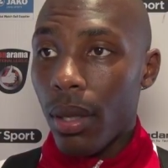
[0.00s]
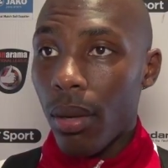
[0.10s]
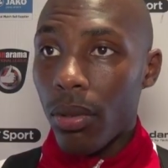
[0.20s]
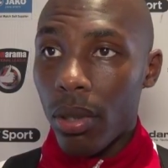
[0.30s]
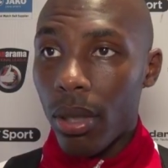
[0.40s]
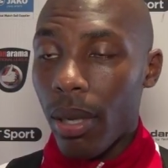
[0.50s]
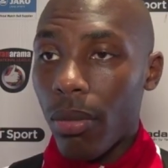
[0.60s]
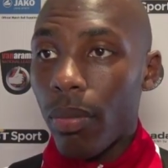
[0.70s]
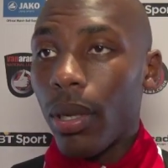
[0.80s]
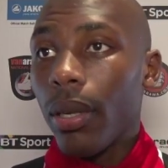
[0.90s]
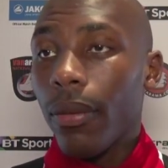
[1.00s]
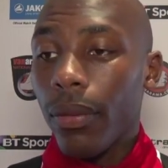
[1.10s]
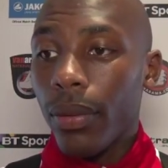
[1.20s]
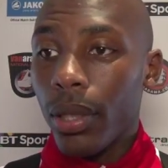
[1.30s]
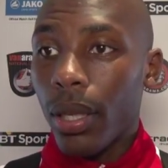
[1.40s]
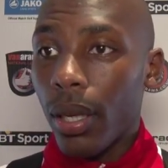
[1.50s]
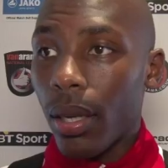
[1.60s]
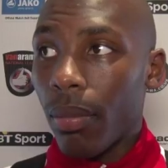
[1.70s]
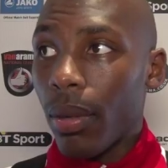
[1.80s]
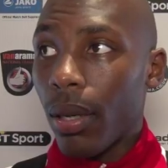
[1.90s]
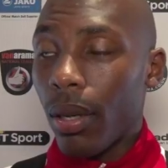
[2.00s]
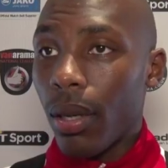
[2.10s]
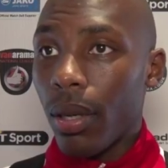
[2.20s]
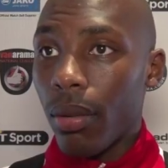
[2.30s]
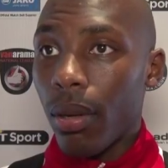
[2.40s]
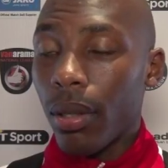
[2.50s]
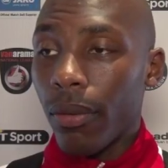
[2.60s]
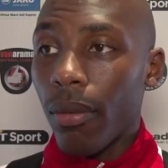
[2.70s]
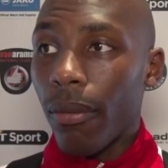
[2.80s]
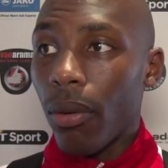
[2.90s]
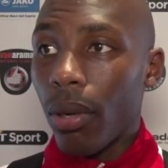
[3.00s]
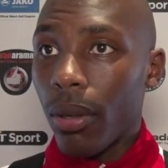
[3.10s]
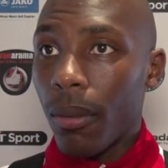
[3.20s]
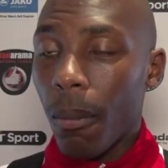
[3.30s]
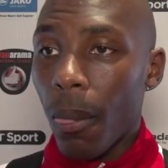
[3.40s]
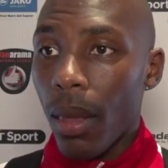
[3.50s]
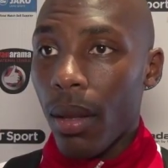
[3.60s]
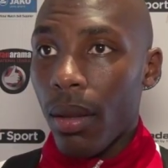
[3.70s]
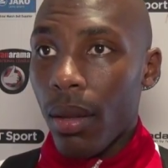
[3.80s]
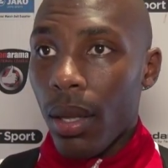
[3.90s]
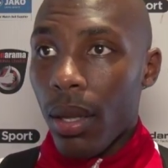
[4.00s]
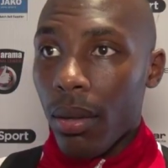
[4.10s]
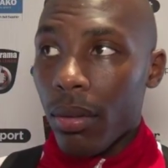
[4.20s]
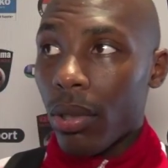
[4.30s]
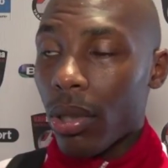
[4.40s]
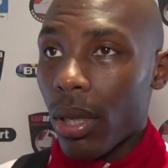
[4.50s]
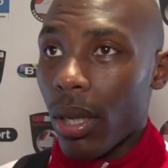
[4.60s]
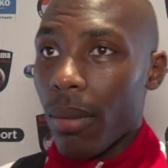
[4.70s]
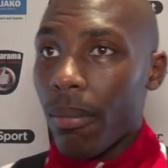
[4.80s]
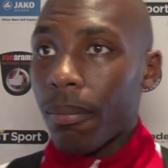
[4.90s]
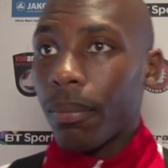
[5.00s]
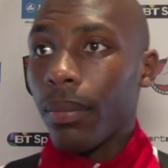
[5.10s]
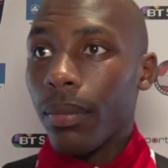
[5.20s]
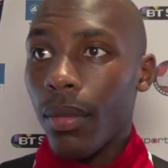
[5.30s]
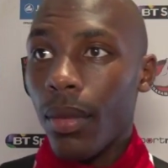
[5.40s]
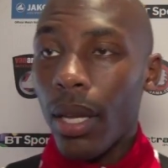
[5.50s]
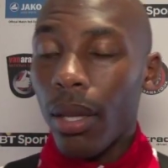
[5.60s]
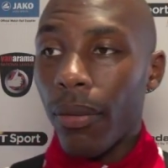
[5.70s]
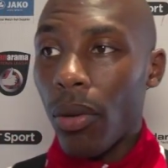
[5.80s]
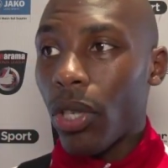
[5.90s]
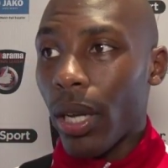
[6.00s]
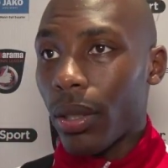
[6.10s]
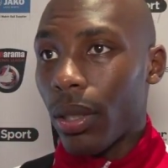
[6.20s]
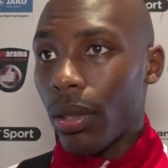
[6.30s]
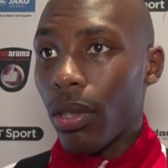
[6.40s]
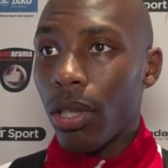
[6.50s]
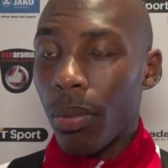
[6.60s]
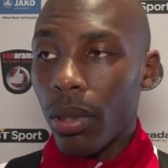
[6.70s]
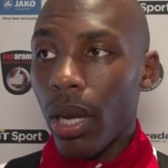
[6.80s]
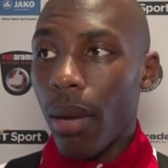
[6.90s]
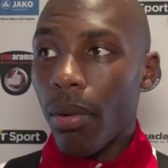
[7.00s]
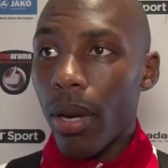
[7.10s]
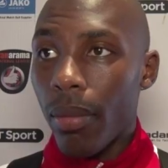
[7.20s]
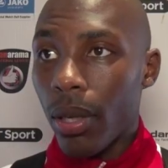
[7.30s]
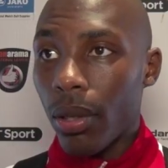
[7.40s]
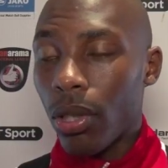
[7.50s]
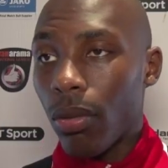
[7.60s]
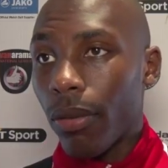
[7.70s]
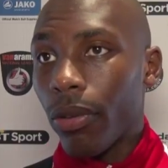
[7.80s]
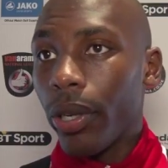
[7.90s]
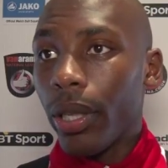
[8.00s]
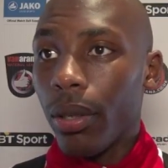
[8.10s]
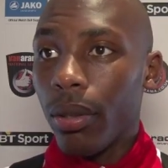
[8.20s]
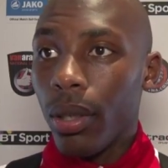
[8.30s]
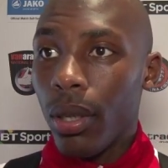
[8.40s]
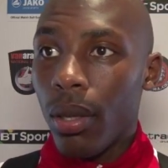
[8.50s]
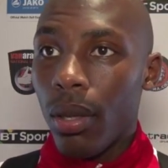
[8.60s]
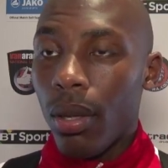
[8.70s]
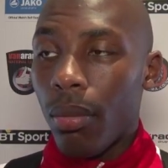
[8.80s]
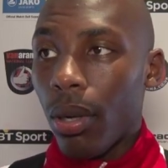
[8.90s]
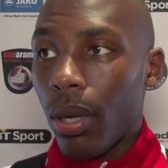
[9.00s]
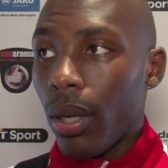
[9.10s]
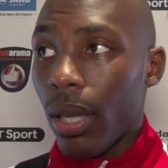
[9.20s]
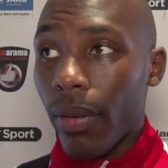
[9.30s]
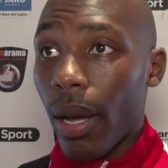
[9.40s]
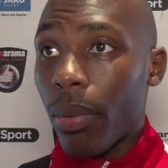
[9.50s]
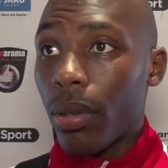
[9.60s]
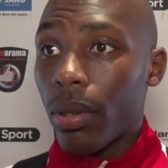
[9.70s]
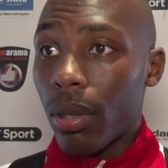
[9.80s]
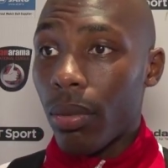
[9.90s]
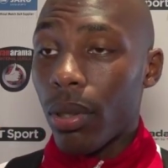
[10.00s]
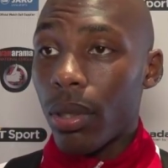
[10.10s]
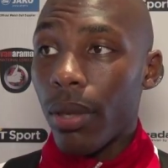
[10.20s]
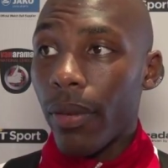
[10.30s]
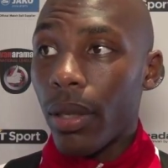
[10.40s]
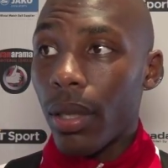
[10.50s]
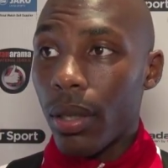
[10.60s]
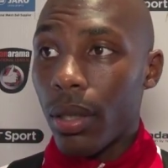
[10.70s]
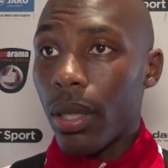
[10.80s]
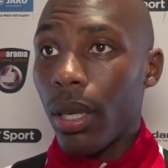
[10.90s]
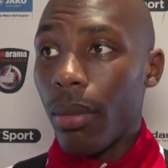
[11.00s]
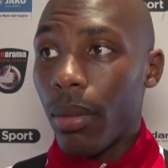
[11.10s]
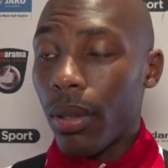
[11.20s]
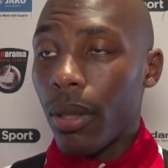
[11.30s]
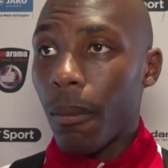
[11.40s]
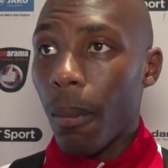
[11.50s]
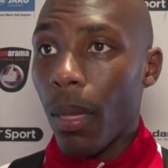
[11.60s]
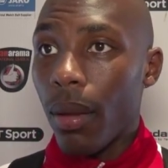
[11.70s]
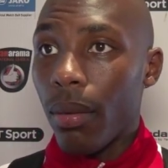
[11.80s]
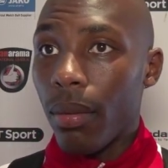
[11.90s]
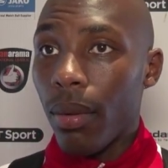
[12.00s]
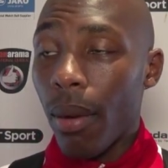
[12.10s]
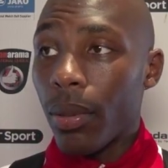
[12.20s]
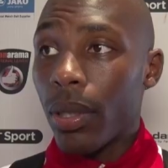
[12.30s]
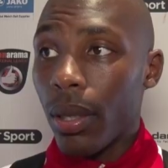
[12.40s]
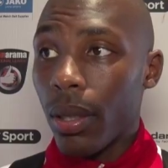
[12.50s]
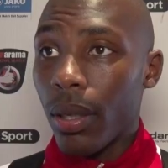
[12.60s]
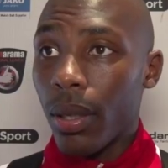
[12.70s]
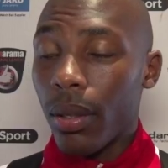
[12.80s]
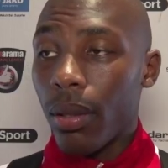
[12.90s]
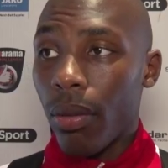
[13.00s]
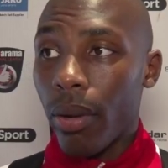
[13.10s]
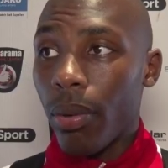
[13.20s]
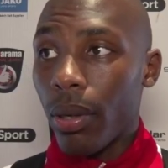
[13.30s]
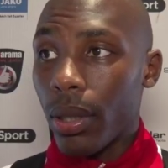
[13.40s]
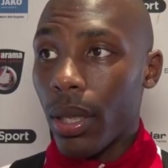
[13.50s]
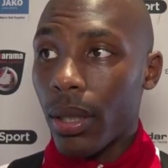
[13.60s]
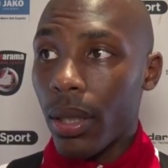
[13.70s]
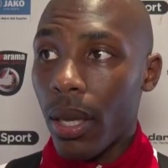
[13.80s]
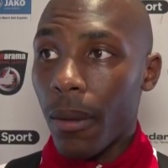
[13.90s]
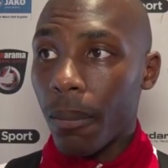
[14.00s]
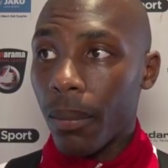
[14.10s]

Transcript: Yeah, we showed a bit more belief today, a bit on the front foot. Just had a few chances just to put the game away, make it 2 or 3-0. But it never happened, so we just defended as a team and happy to get the 3 points at the end of the day.